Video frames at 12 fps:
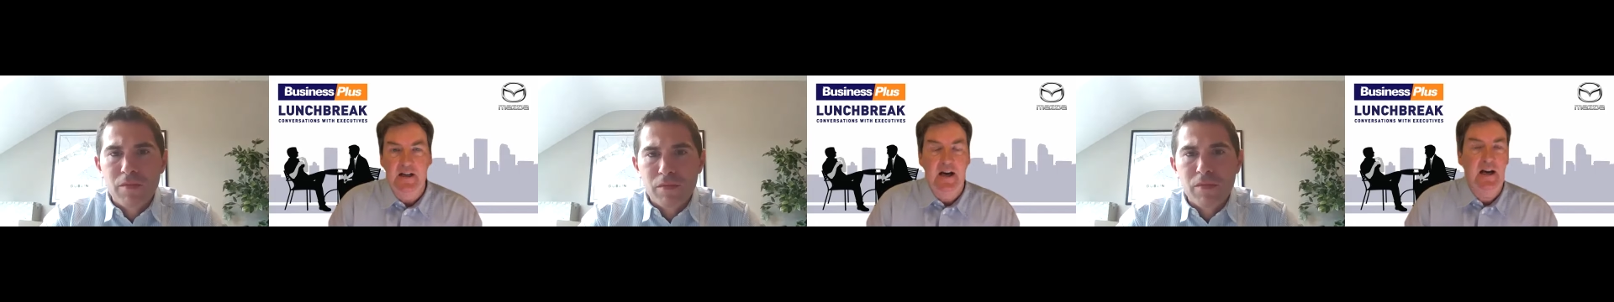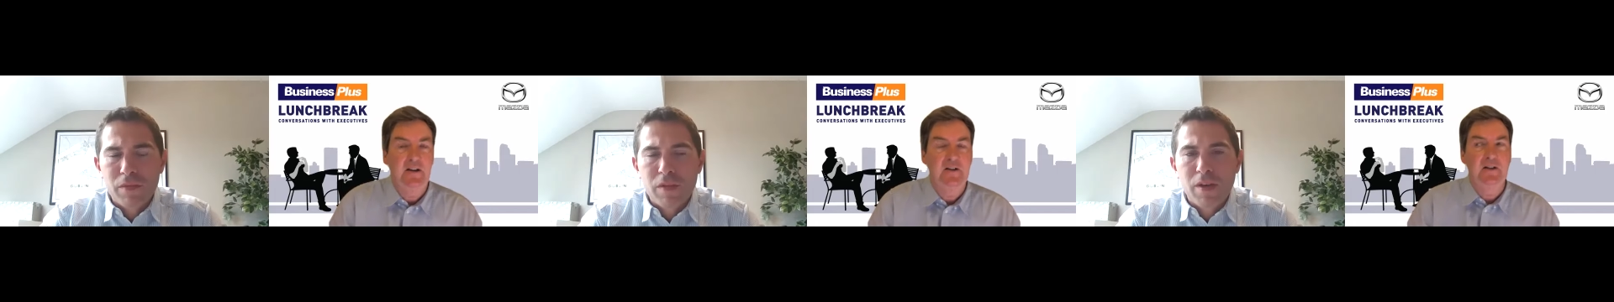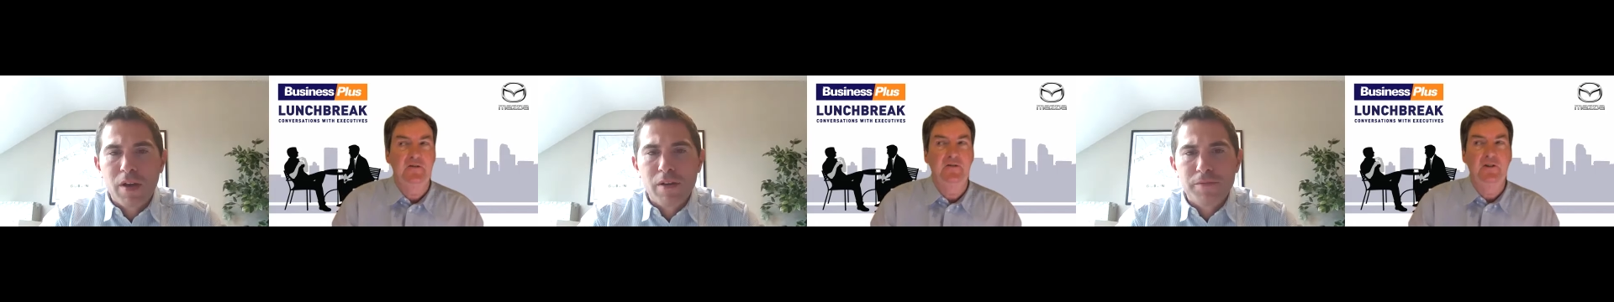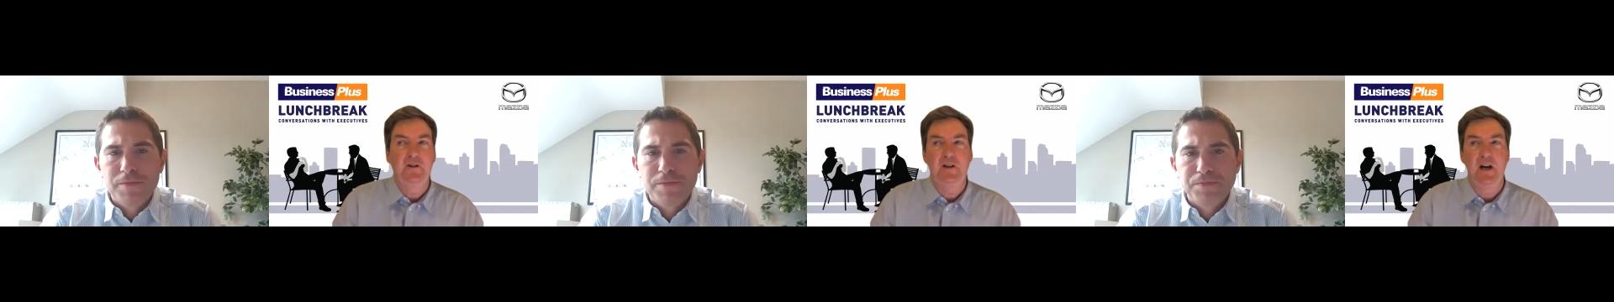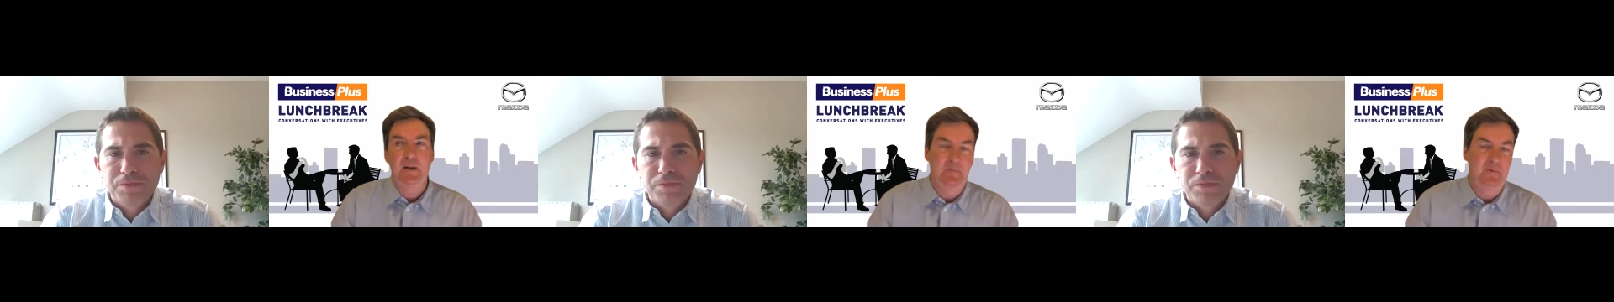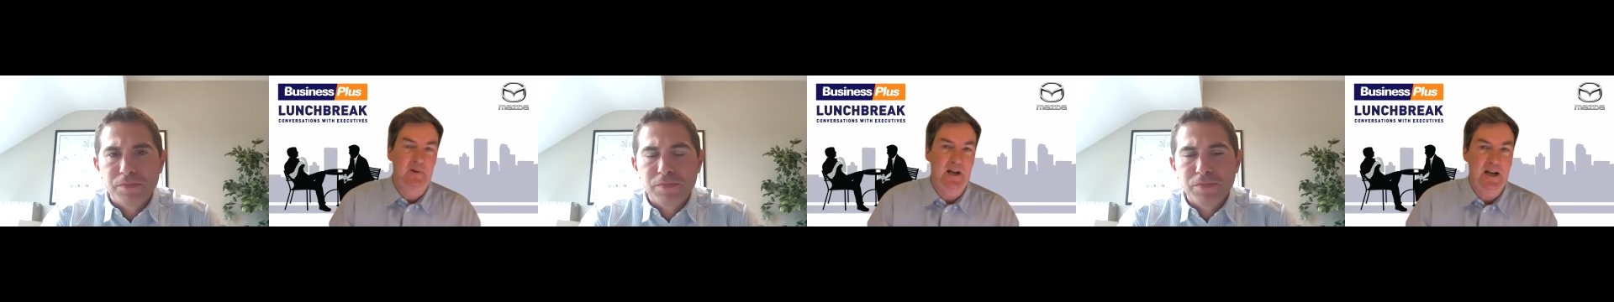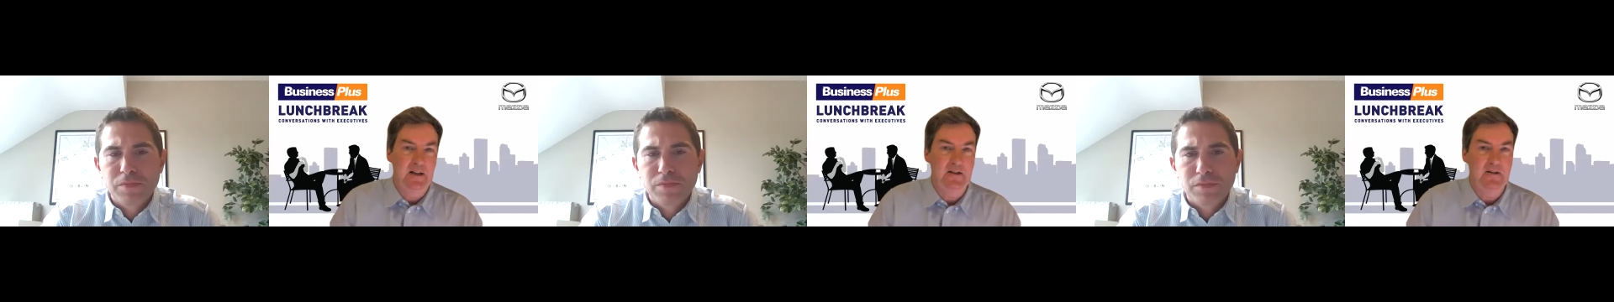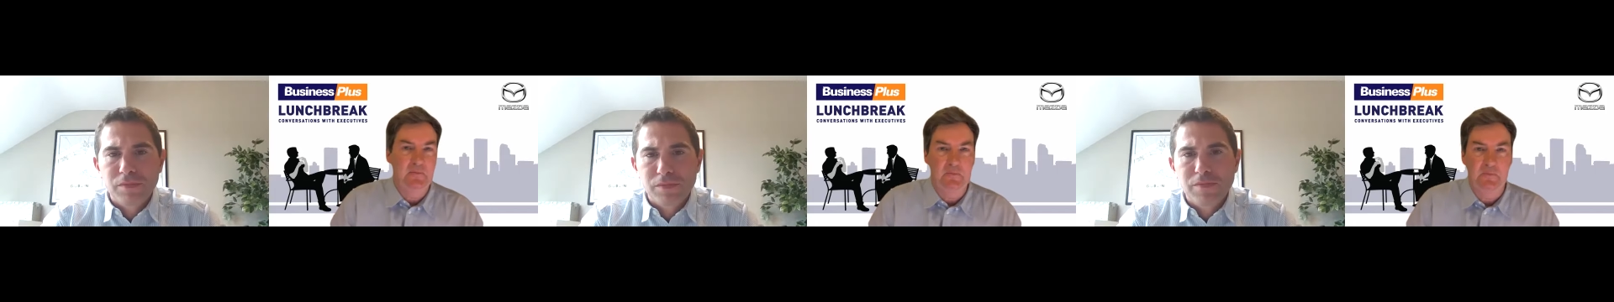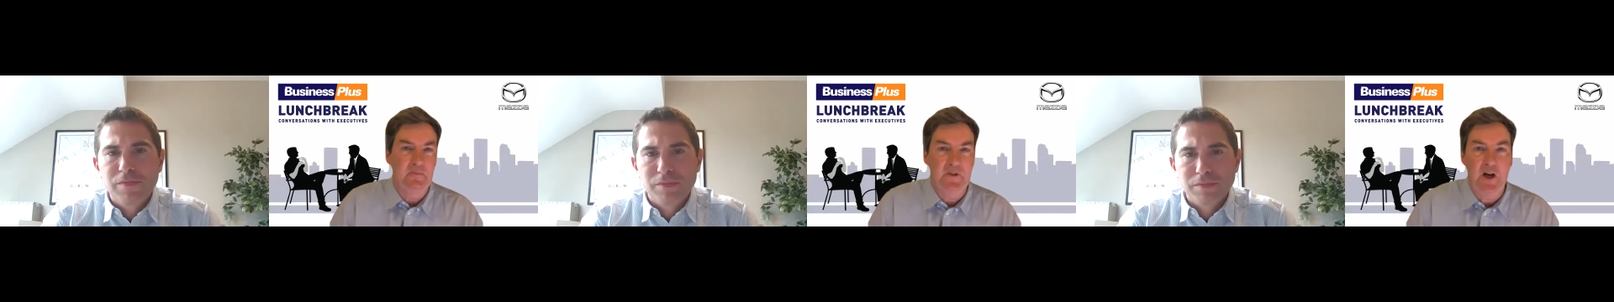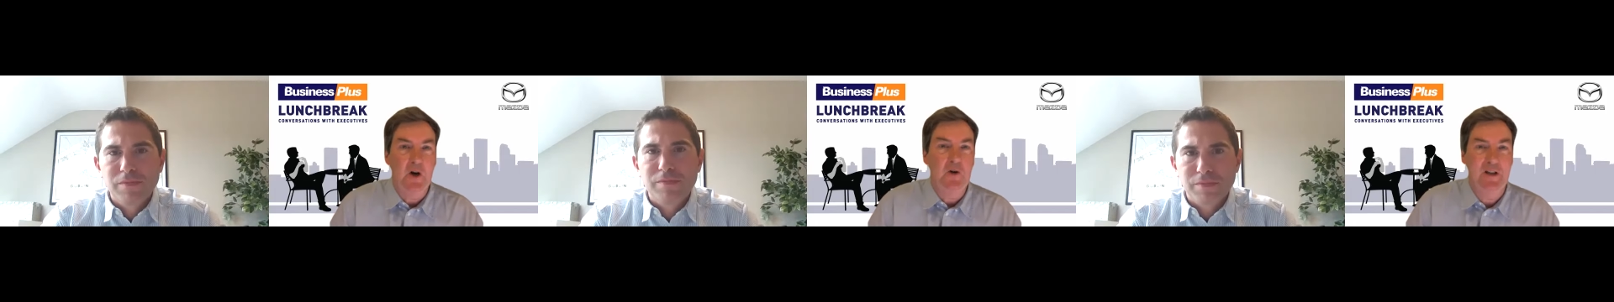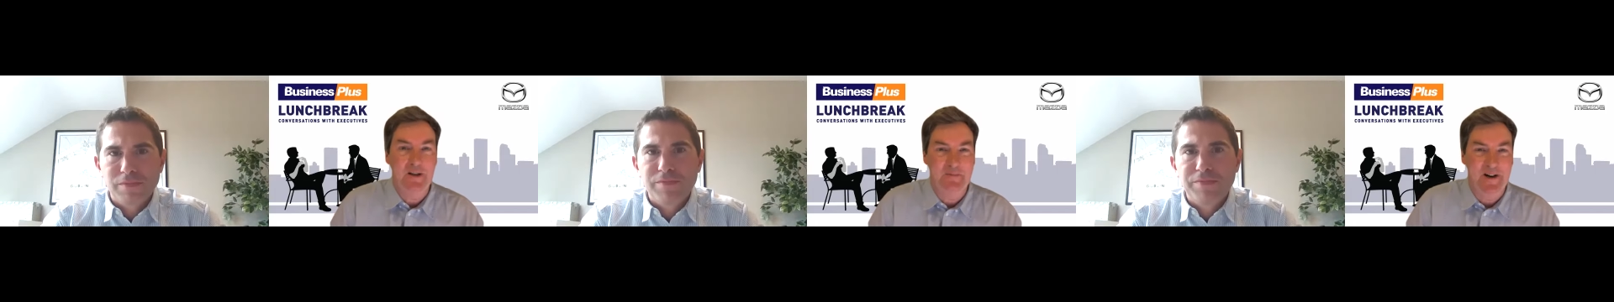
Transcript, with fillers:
Speaker 1: And if you're not playing totally